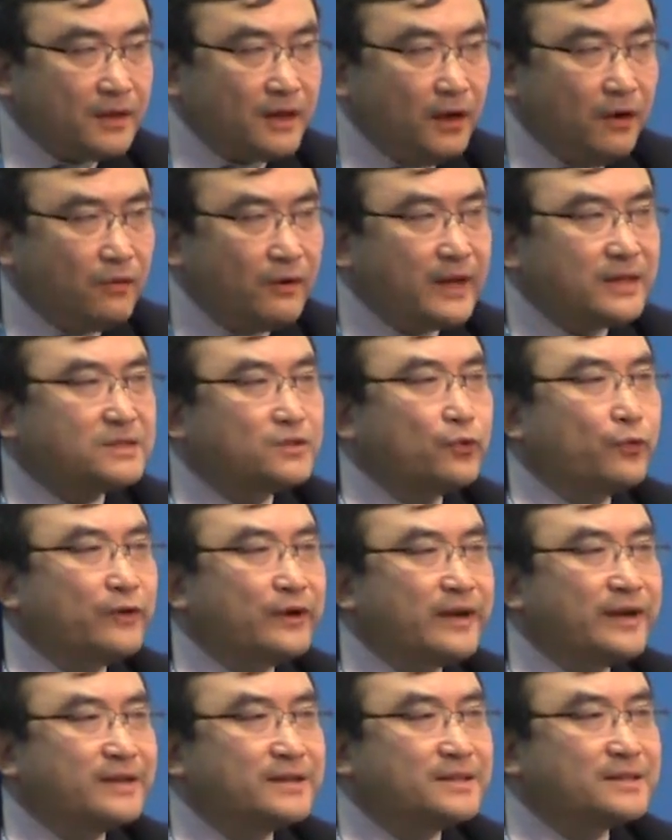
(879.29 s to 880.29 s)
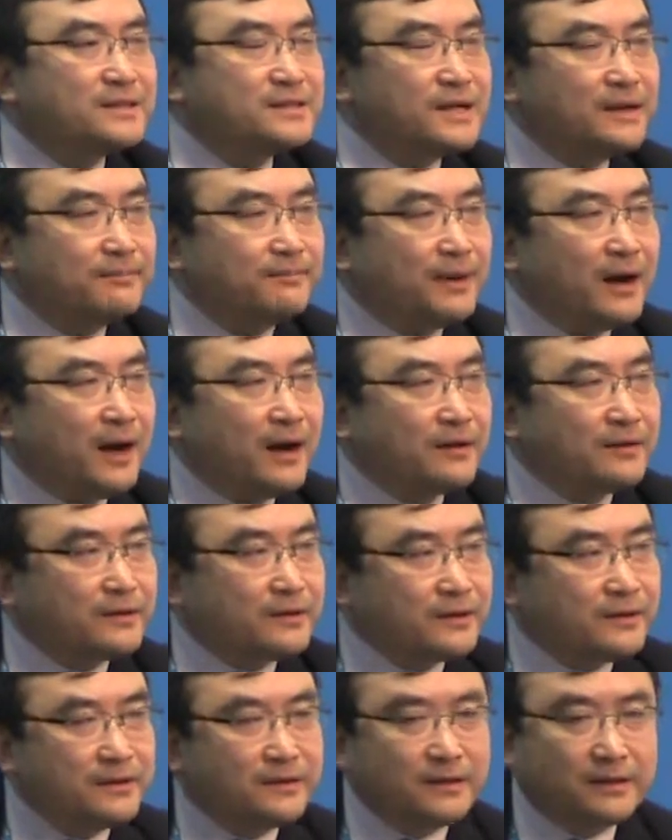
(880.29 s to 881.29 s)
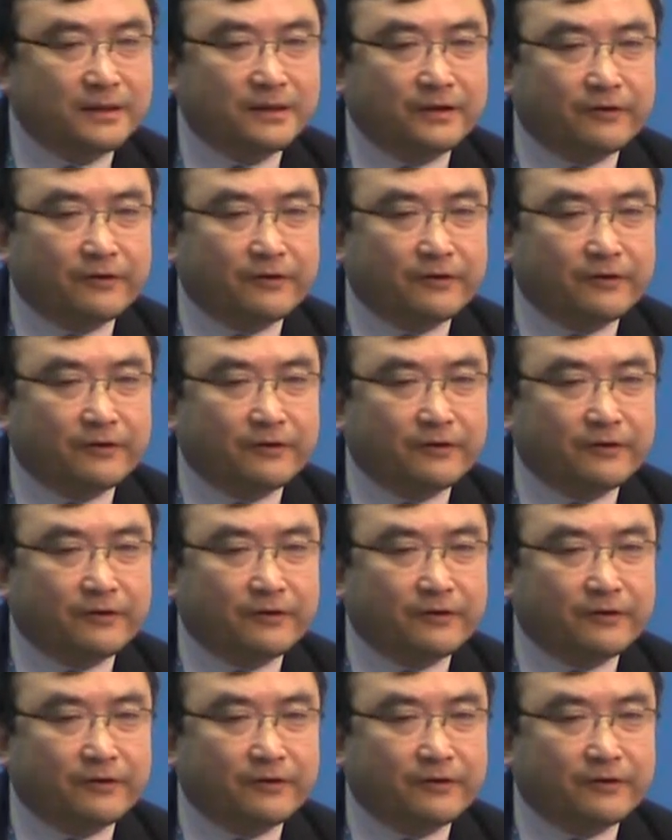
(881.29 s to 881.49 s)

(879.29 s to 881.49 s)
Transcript: oh, let's create some other